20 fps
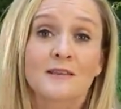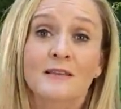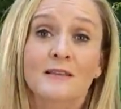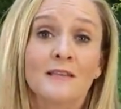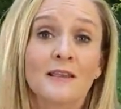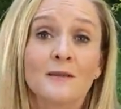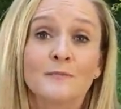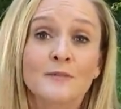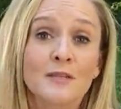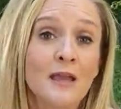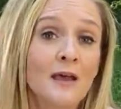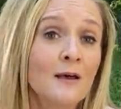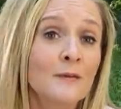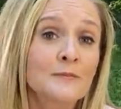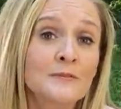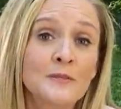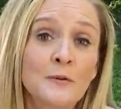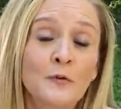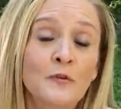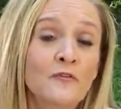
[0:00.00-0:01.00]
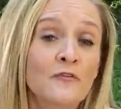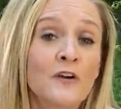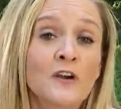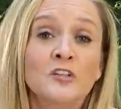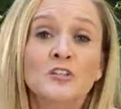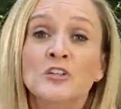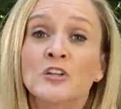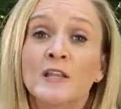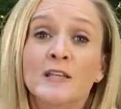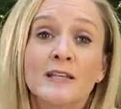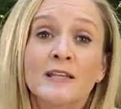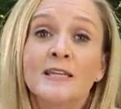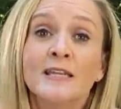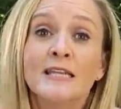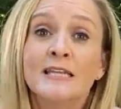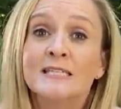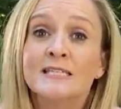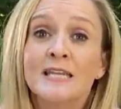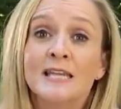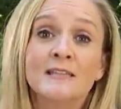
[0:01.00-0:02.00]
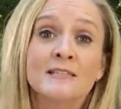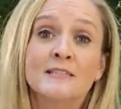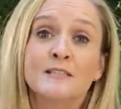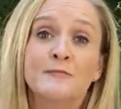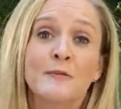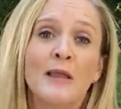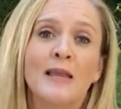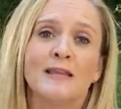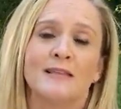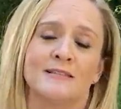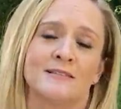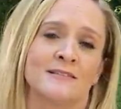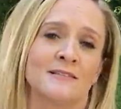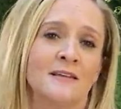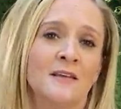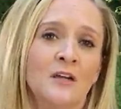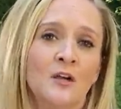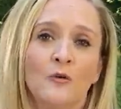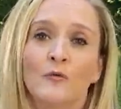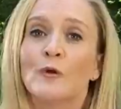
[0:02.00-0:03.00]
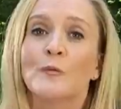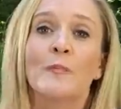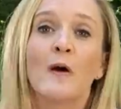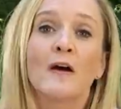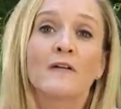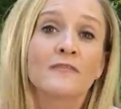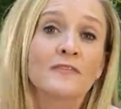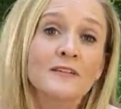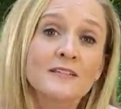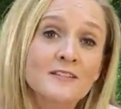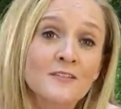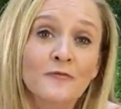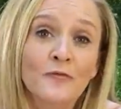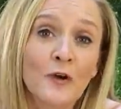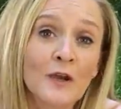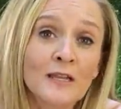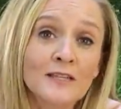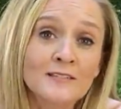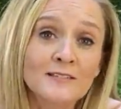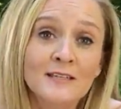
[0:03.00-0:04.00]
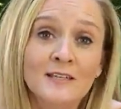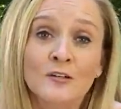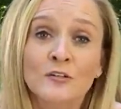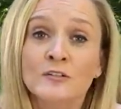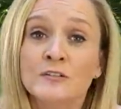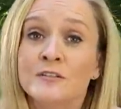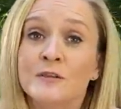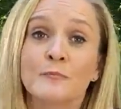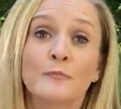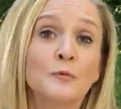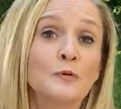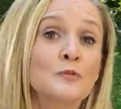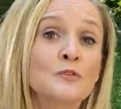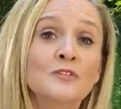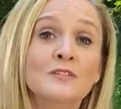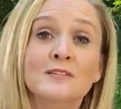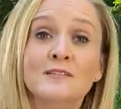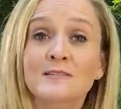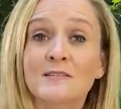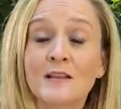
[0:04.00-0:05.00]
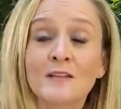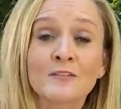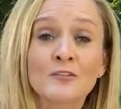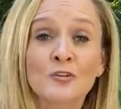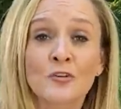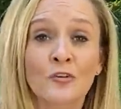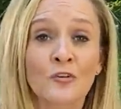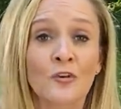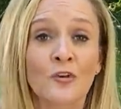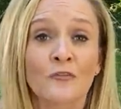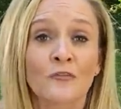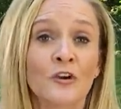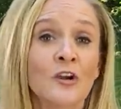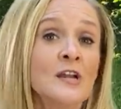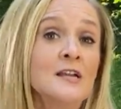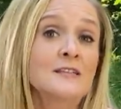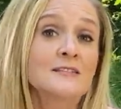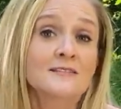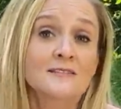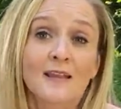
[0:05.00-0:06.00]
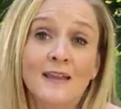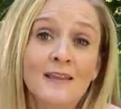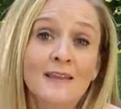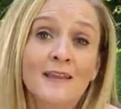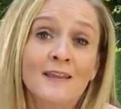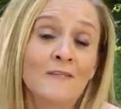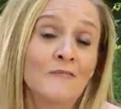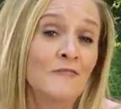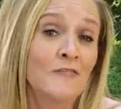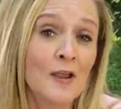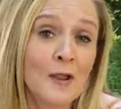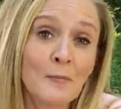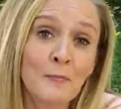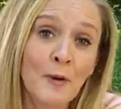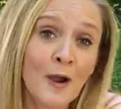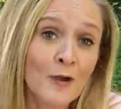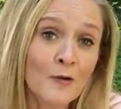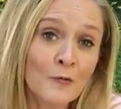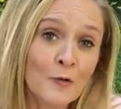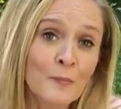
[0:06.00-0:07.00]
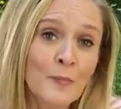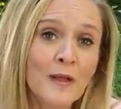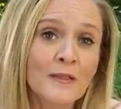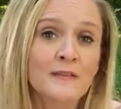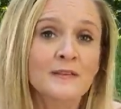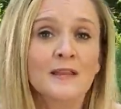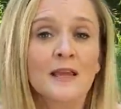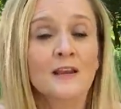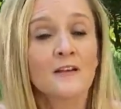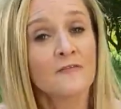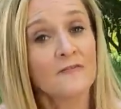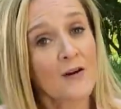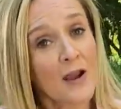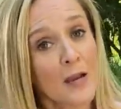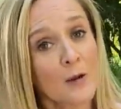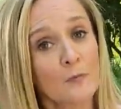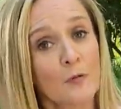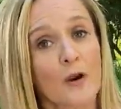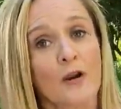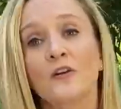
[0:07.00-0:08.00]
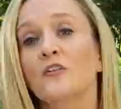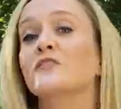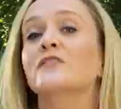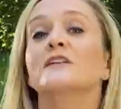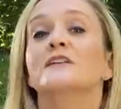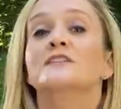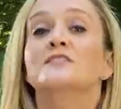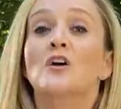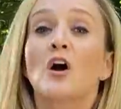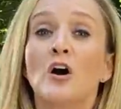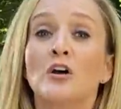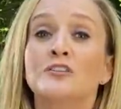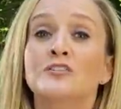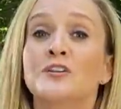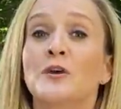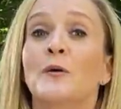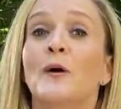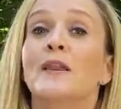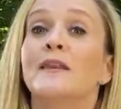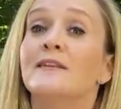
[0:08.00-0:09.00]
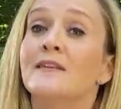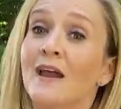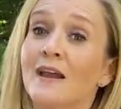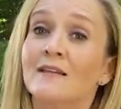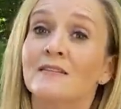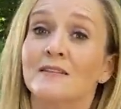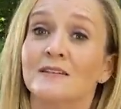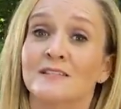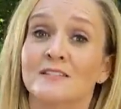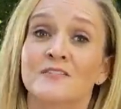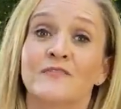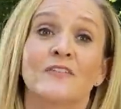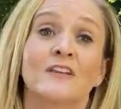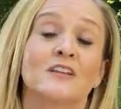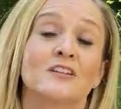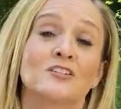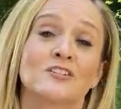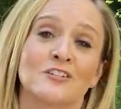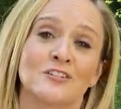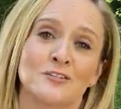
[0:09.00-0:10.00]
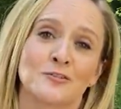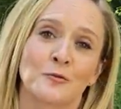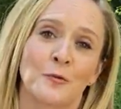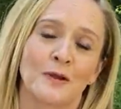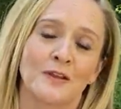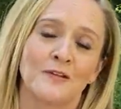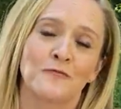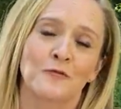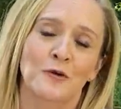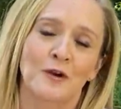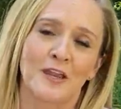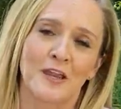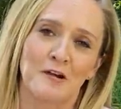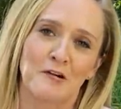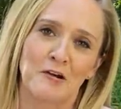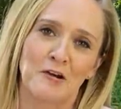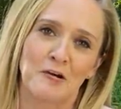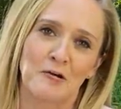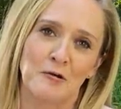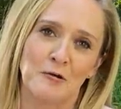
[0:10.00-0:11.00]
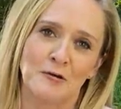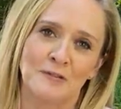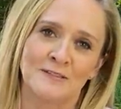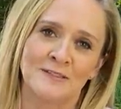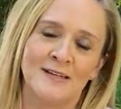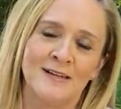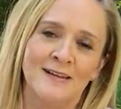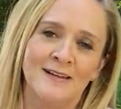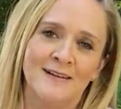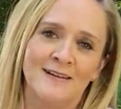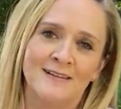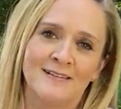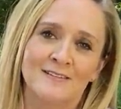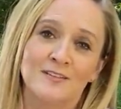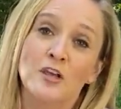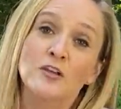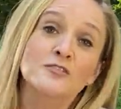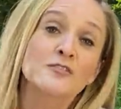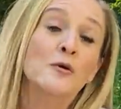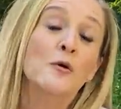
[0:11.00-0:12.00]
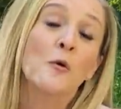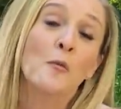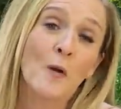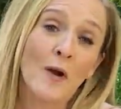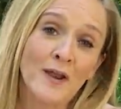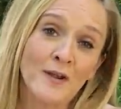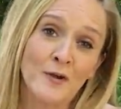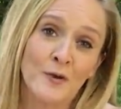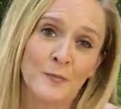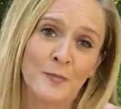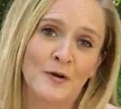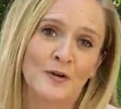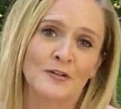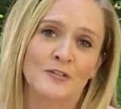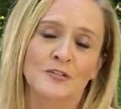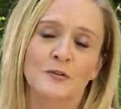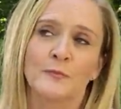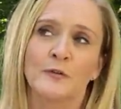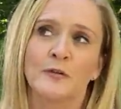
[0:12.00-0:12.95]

that claim to help someone function at an intense pace, rip off Lisa Frank stickers that boost cell turnover, psychic vampire repellent, and a vibrator that is also a necklace finished in 24 karat gold. It's also a wine opener, so